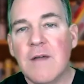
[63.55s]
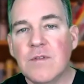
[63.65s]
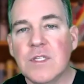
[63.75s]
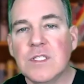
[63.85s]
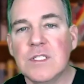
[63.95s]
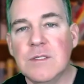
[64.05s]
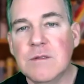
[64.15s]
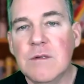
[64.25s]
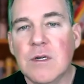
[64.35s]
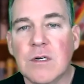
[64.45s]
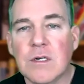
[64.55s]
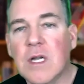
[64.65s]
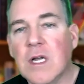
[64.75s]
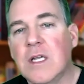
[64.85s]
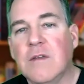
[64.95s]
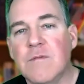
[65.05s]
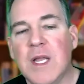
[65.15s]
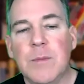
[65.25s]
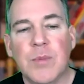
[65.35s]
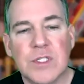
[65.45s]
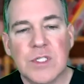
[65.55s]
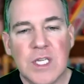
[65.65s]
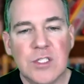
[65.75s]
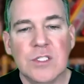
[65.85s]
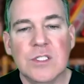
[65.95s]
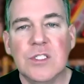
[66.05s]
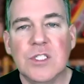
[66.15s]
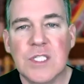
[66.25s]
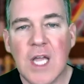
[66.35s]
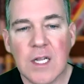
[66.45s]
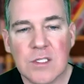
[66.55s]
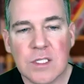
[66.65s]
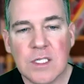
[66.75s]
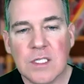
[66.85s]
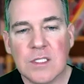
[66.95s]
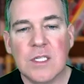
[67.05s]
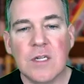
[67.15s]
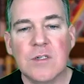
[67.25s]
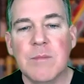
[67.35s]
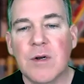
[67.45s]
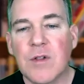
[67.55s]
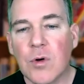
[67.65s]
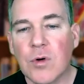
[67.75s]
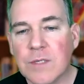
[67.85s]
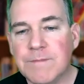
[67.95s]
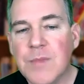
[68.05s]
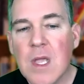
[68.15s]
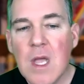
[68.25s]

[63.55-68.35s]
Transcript: I've listened to her uh, give many presentations and she's excellent. It's Dr. Meredith Holcomb.